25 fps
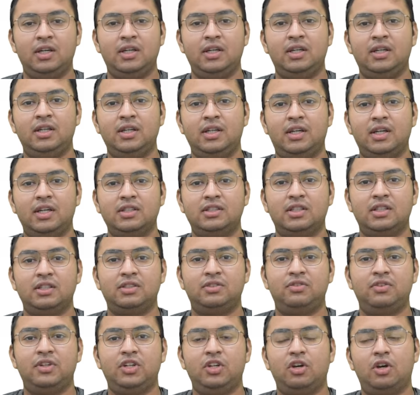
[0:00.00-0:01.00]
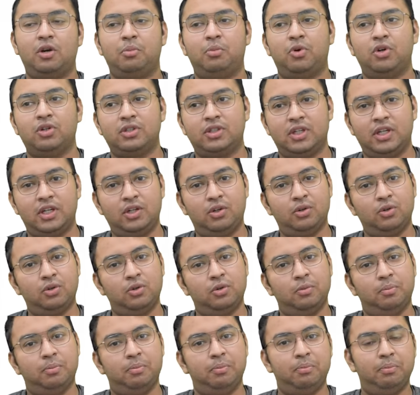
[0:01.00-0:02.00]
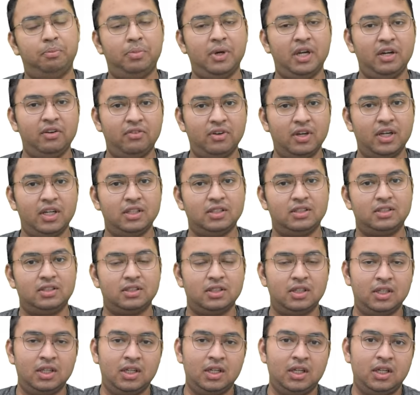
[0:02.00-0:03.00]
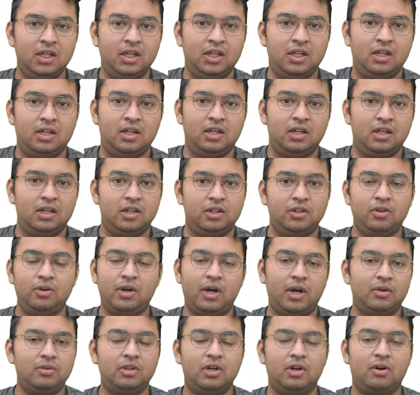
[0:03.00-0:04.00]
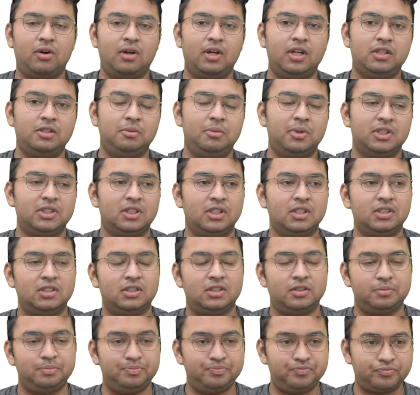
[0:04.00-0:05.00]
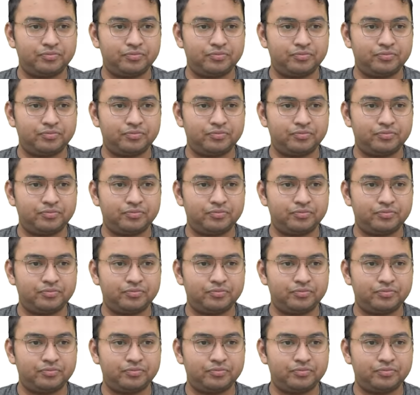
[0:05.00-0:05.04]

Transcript: in cases when you are posted to peripheries. You have the college buses.